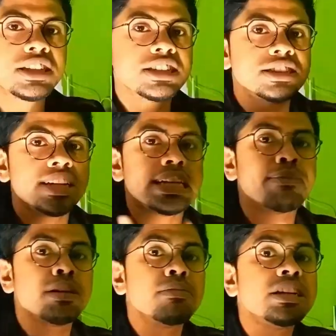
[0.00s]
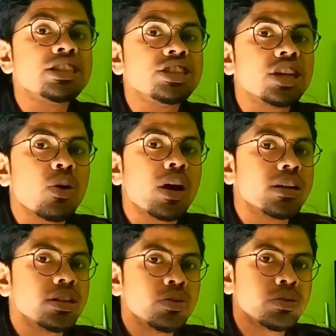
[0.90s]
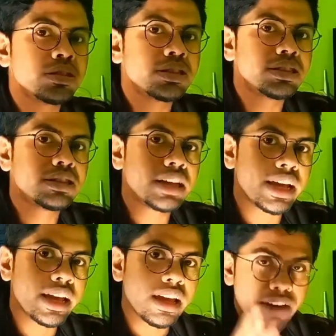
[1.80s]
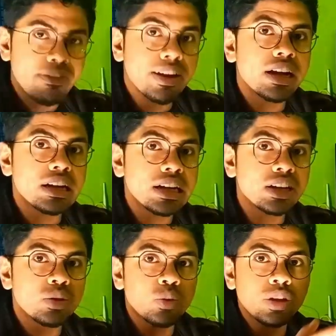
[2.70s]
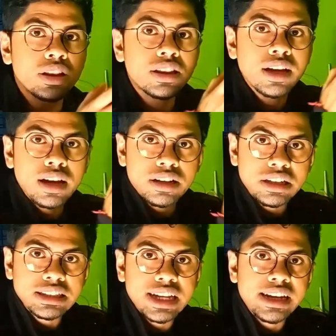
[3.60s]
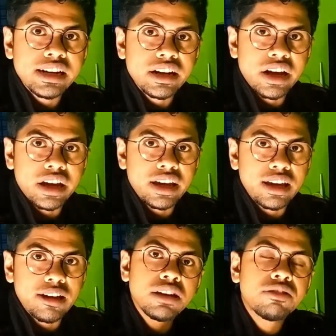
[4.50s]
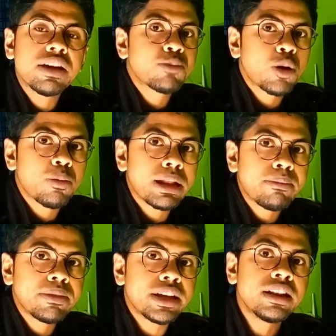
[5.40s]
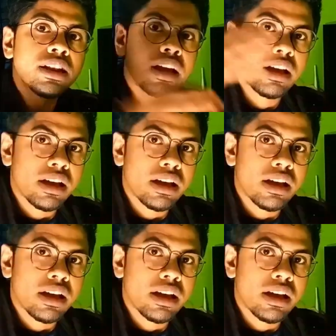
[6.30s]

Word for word: Then design enablement engineer, what they do, they have a connect with the designer guy. If some problem, then